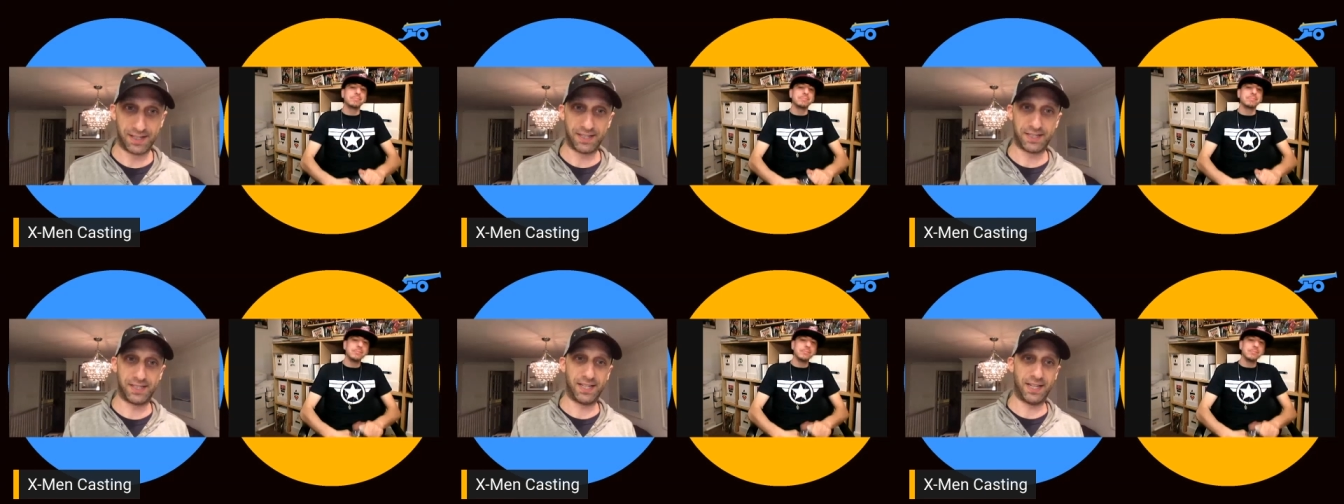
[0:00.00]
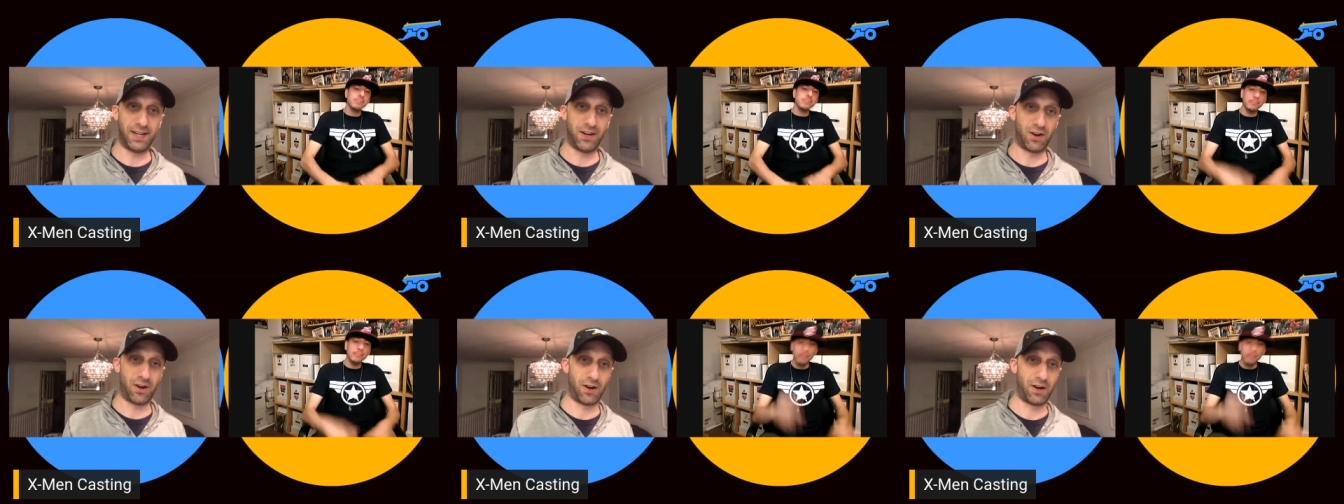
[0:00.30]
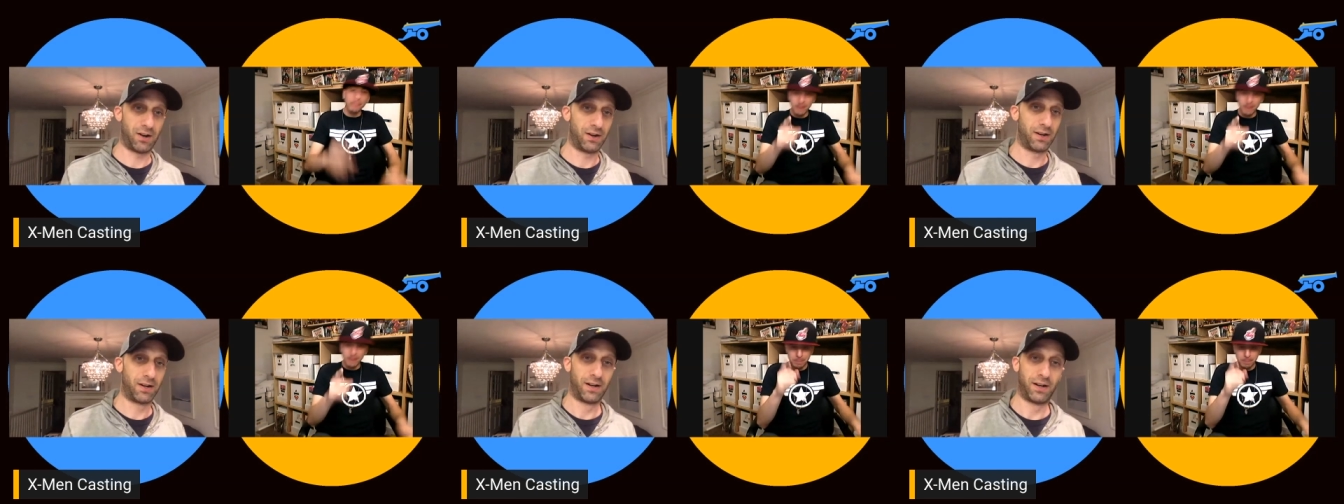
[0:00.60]
to see
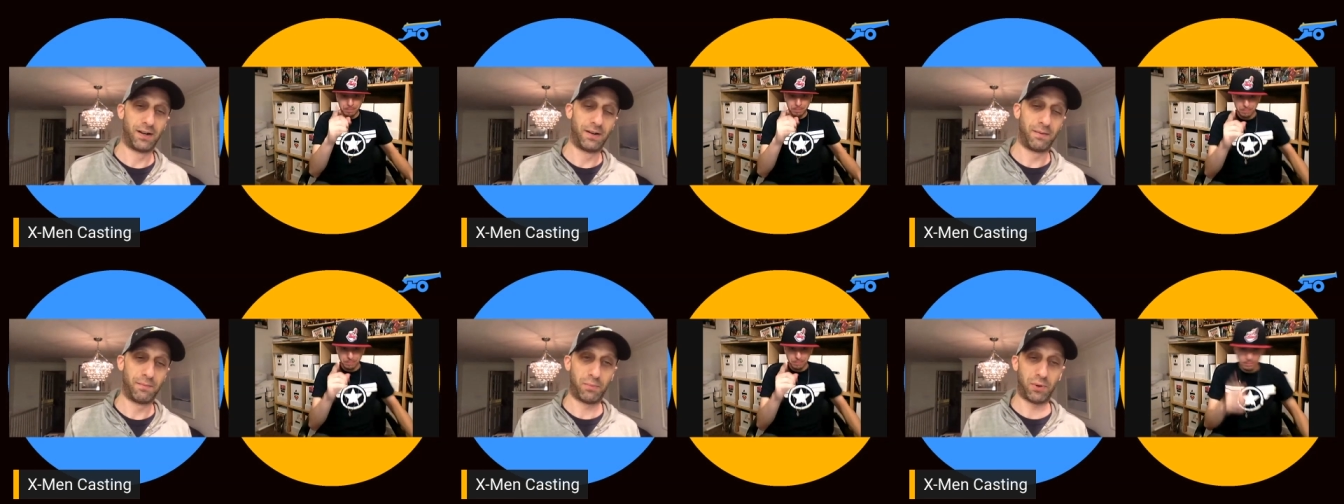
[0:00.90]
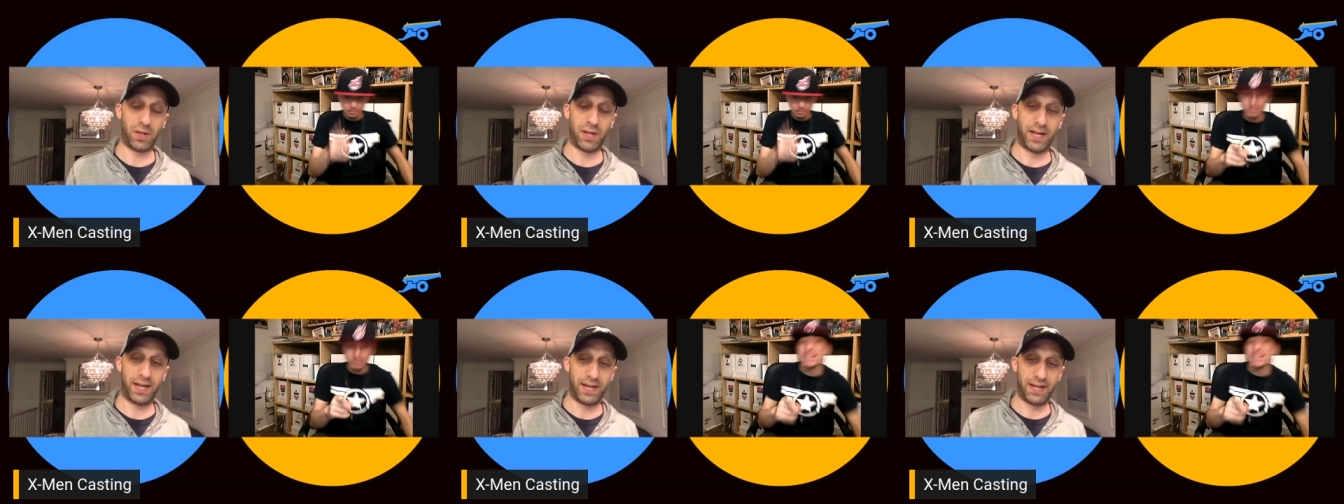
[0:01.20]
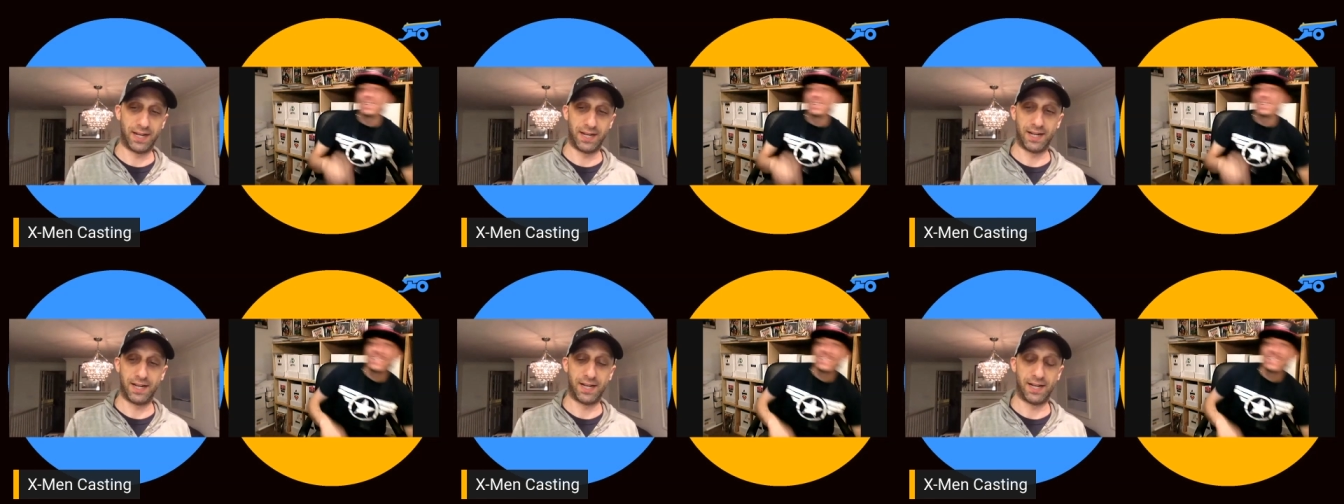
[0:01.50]
her
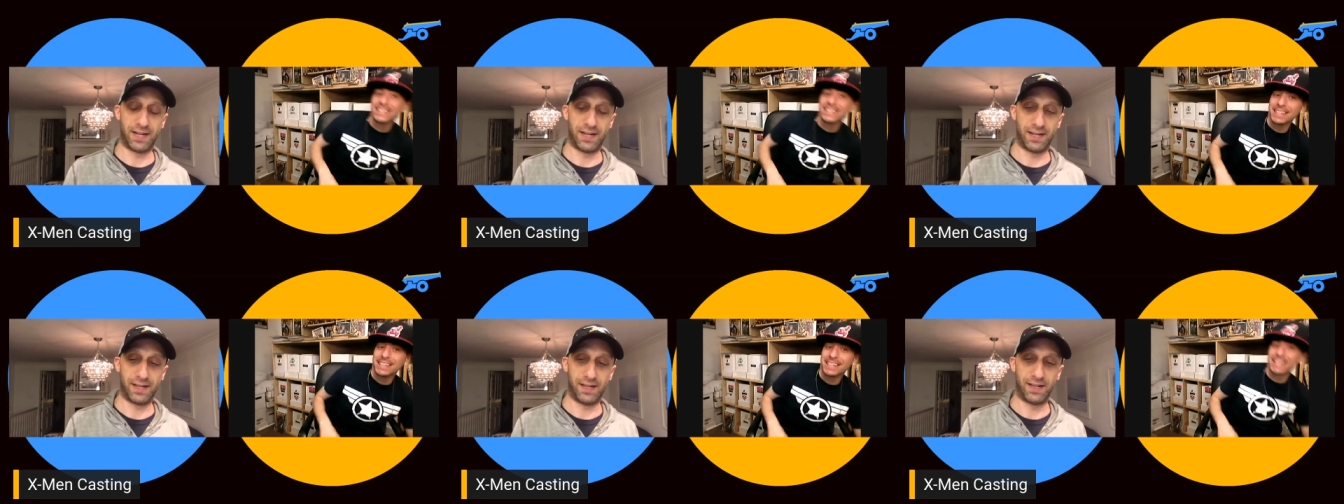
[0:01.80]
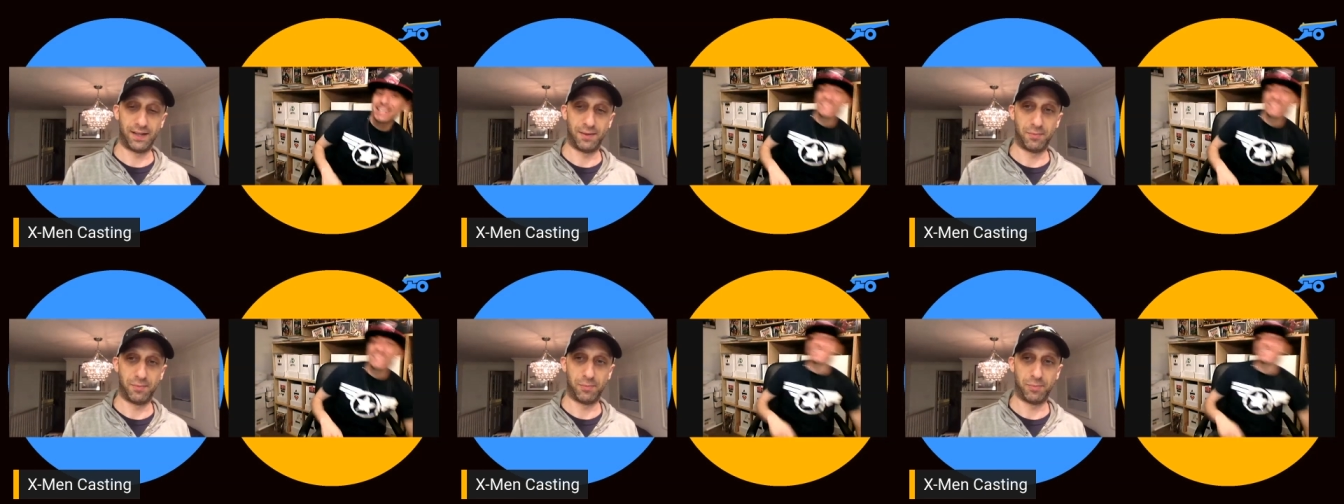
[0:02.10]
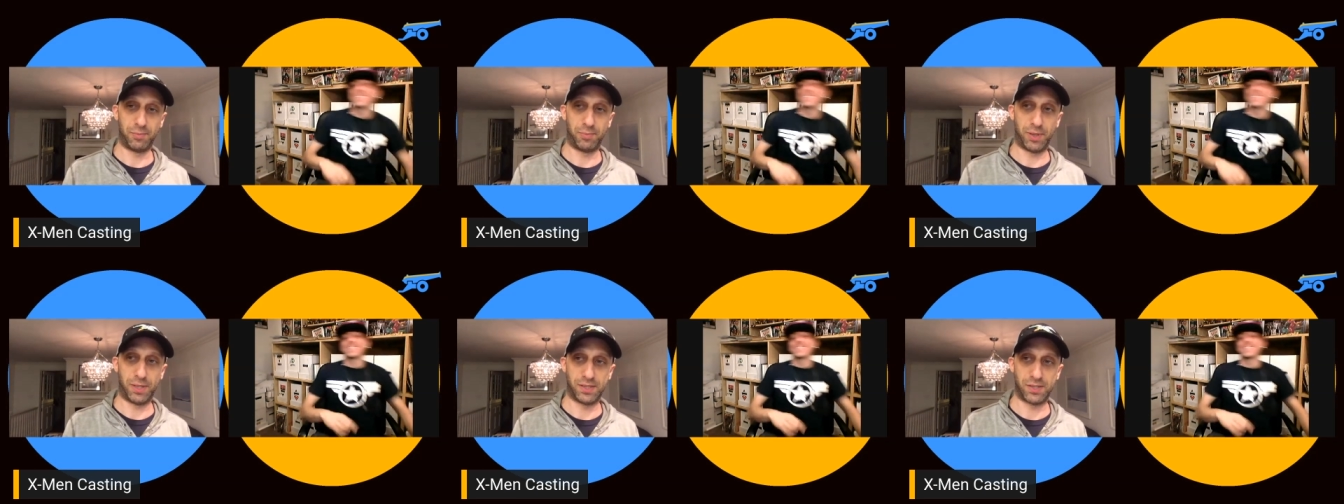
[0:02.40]
play uh,
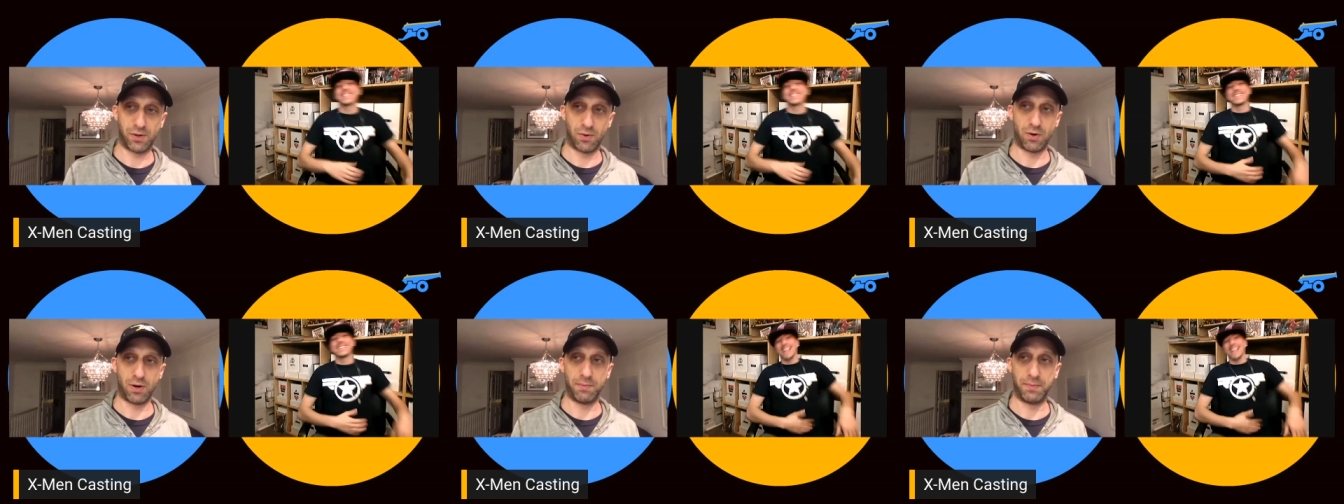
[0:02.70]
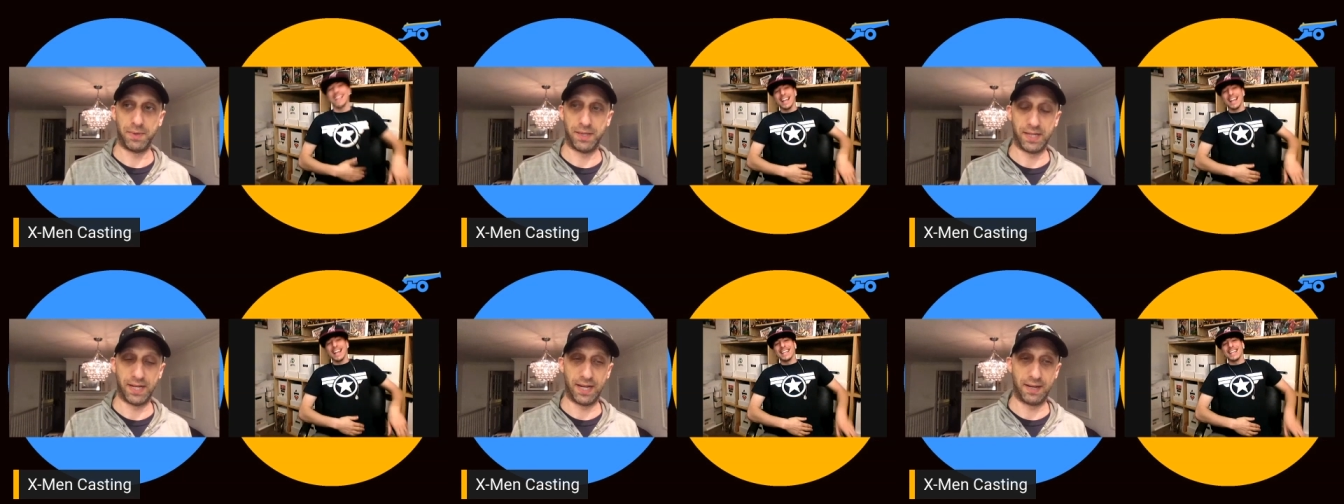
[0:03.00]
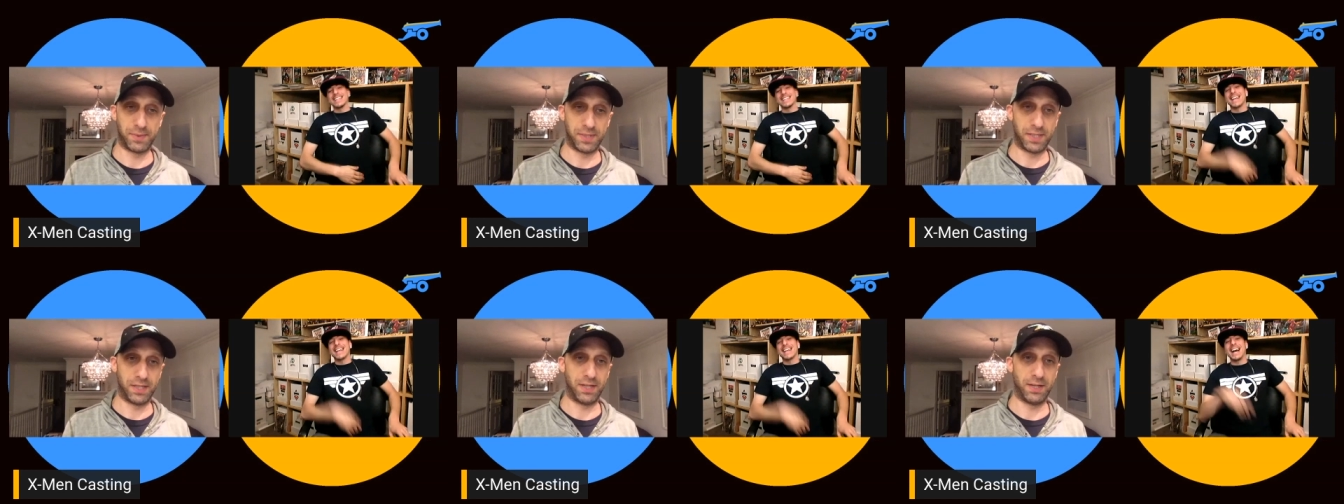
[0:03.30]
play Storm in the MCU.